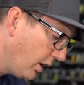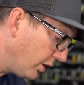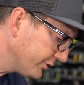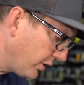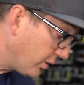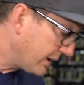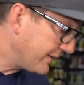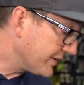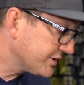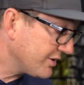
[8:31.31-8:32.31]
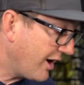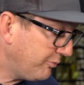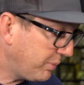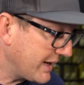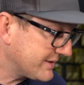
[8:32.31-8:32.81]
Also, in the
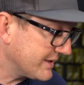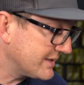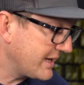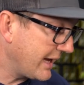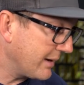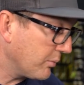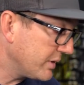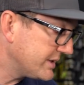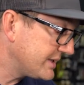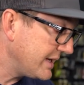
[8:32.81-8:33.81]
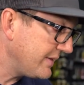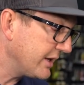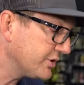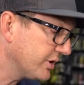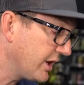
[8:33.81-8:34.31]
soft plastics game, we see the
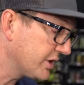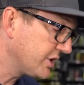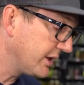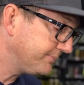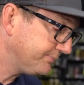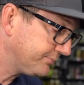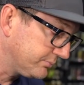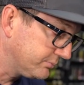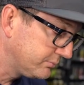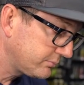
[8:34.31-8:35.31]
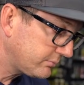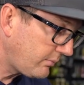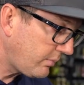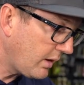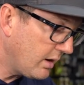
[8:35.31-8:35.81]
introduction
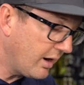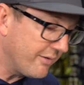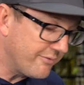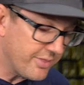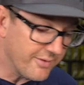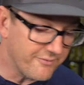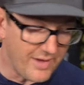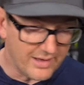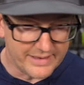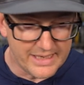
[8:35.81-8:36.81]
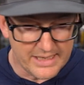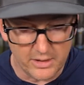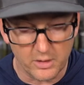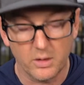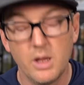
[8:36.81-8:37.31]
of the Valley
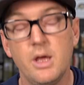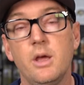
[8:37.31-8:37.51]
Hill